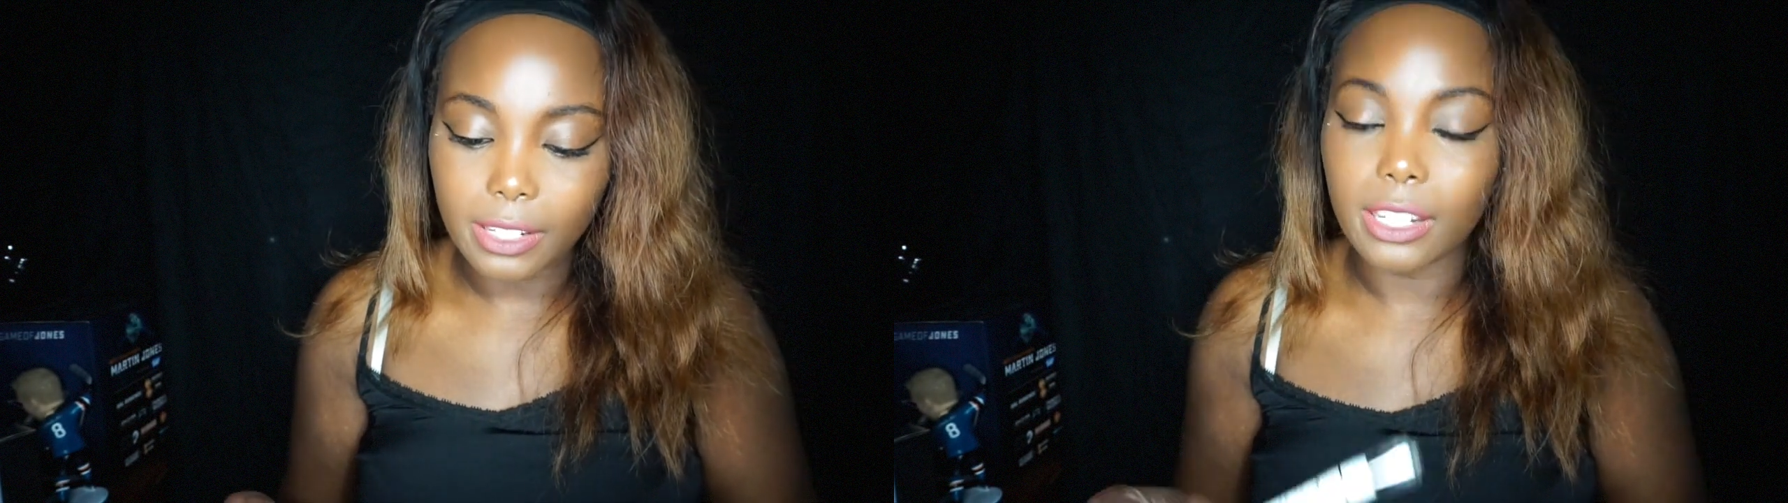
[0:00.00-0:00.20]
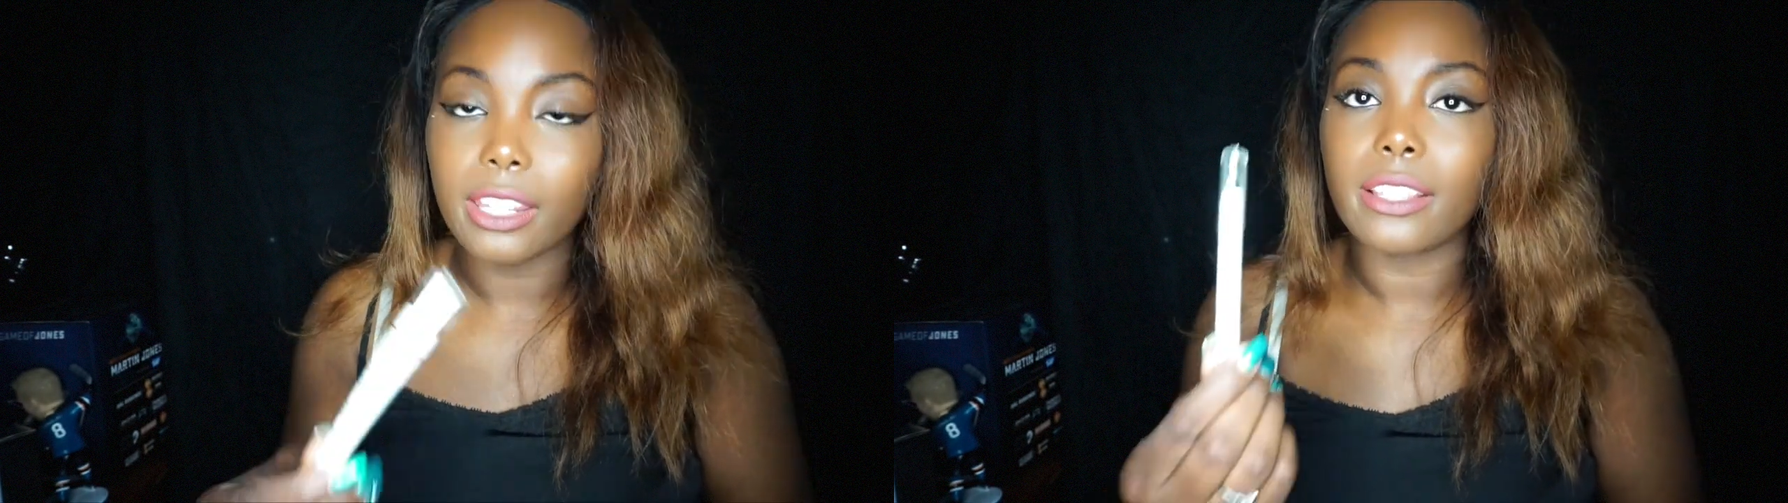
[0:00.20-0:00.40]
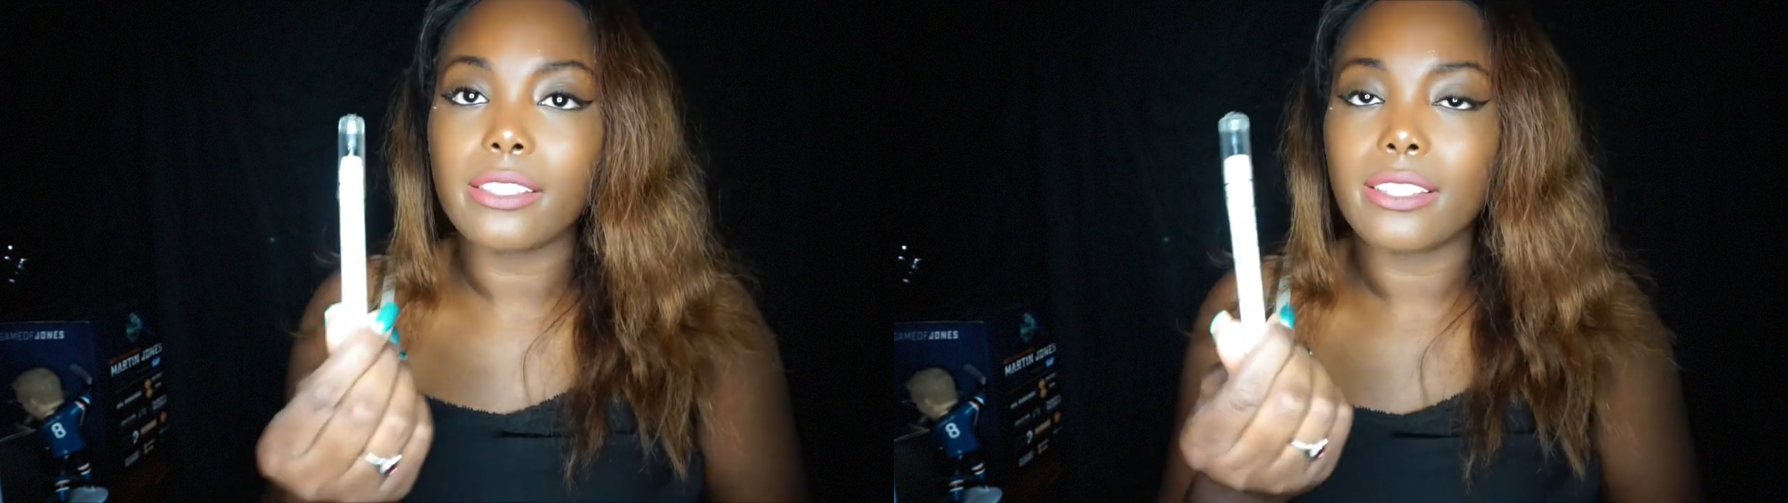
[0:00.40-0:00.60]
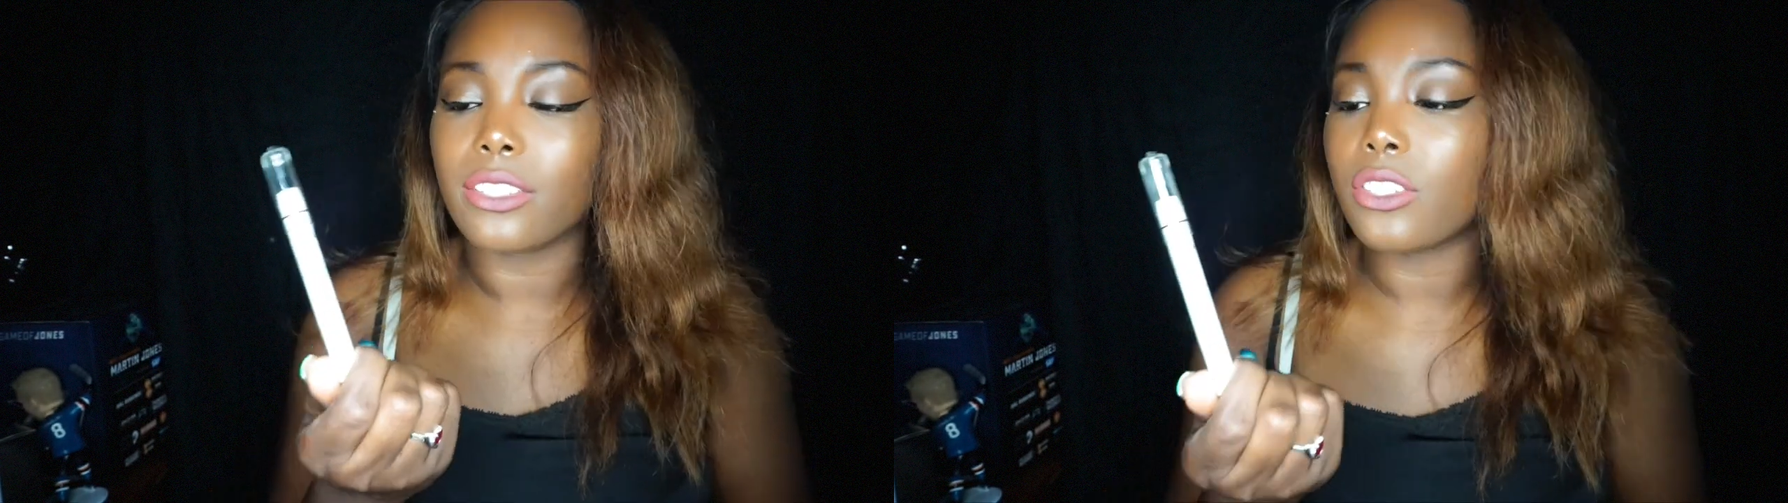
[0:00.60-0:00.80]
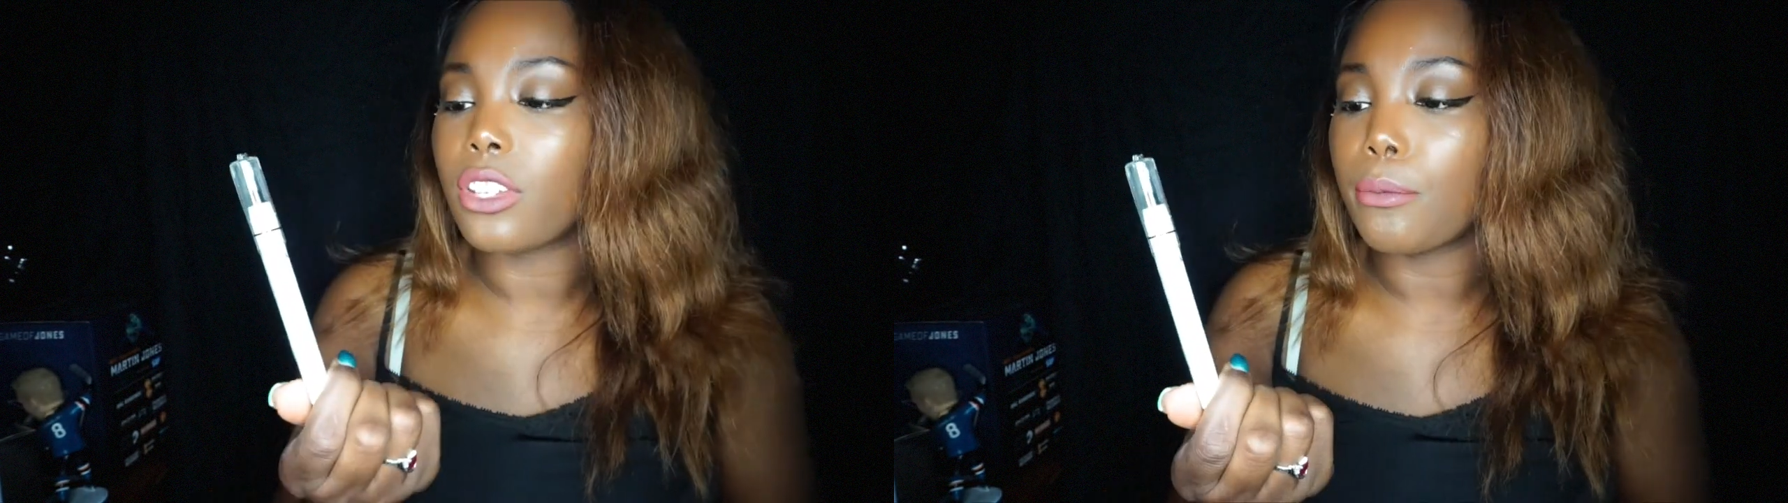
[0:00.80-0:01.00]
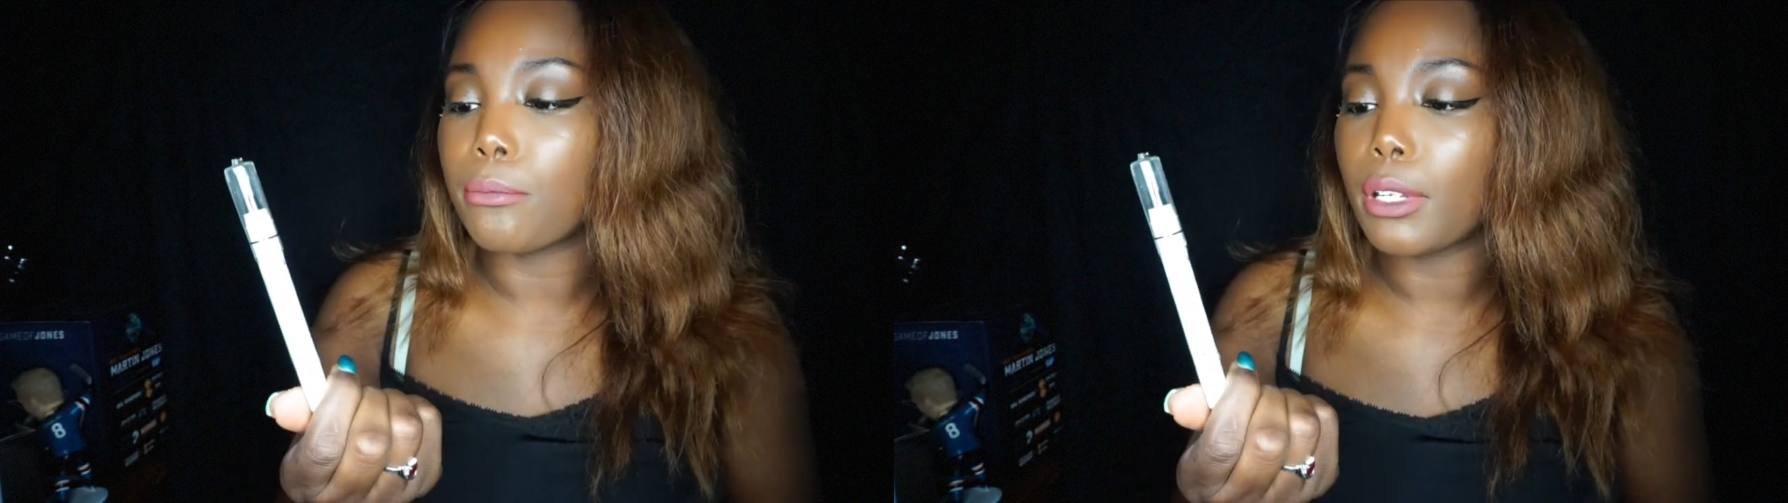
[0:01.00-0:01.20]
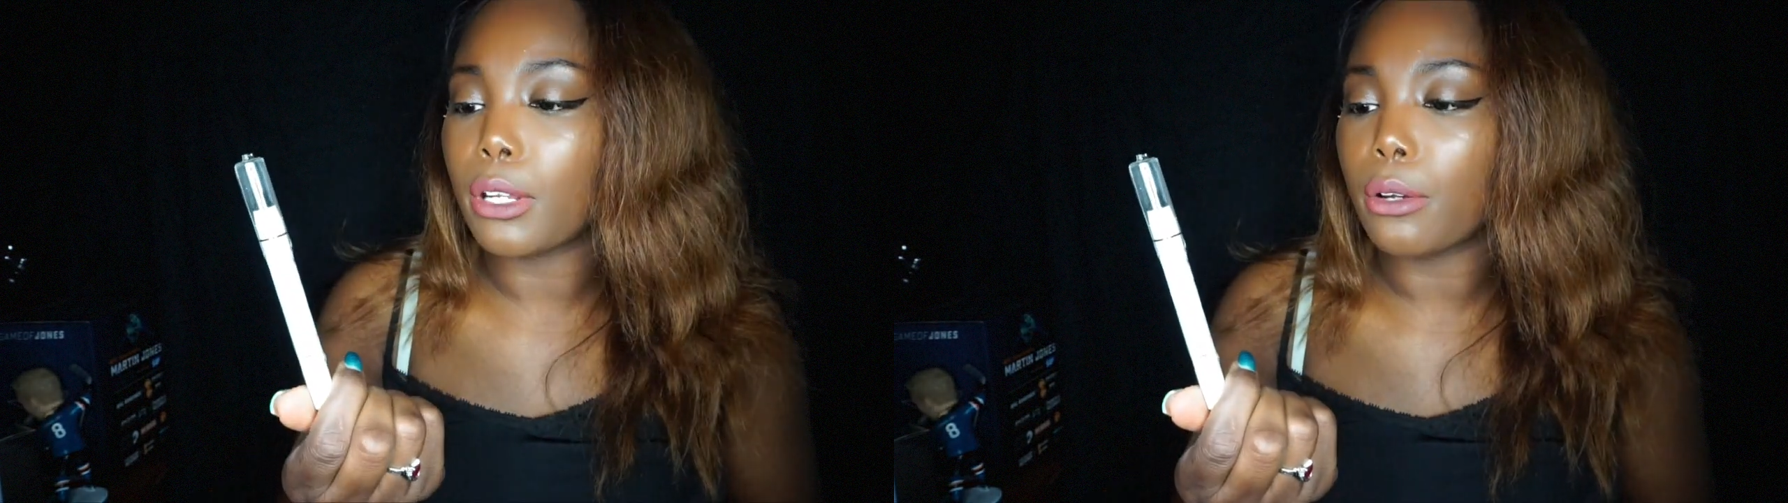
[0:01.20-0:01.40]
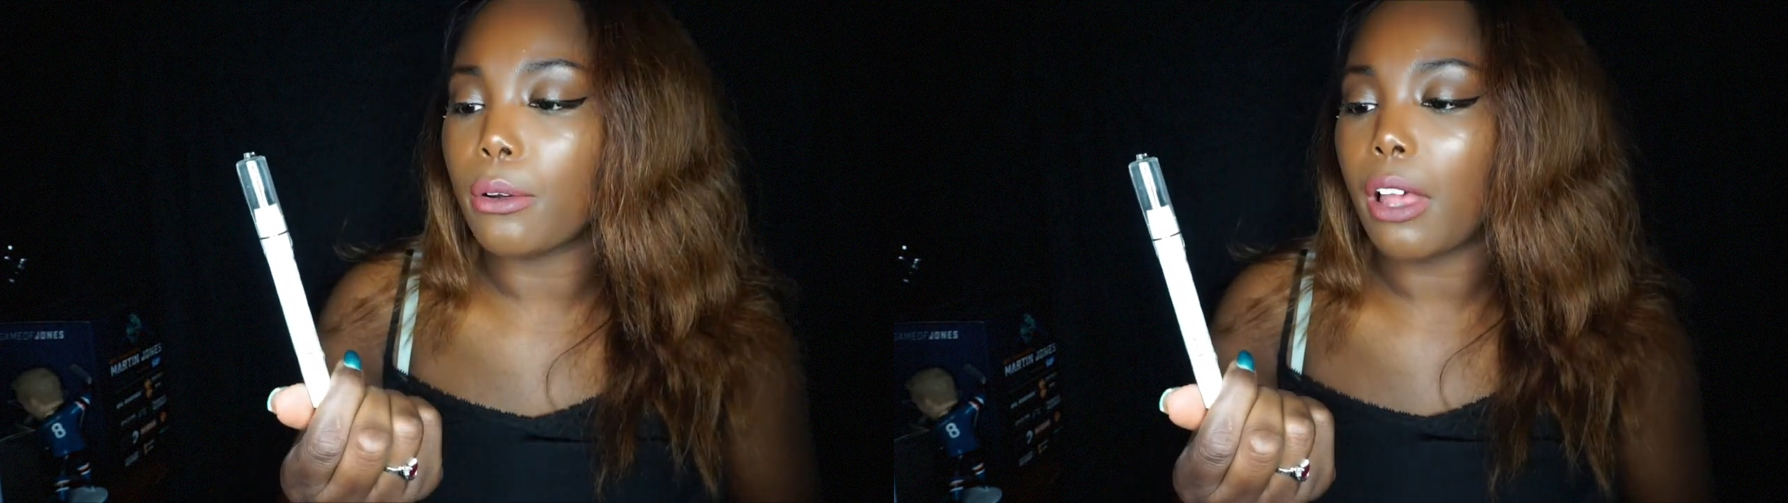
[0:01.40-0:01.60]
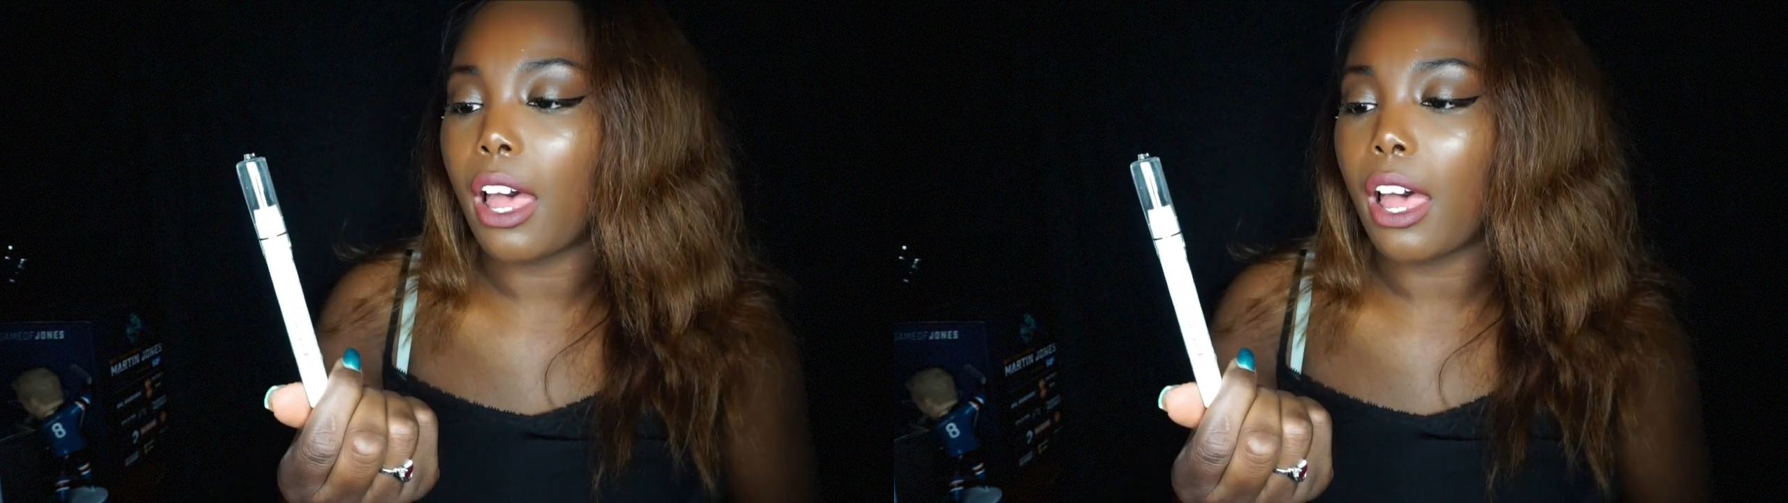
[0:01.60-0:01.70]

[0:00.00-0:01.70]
a NYX Jumbo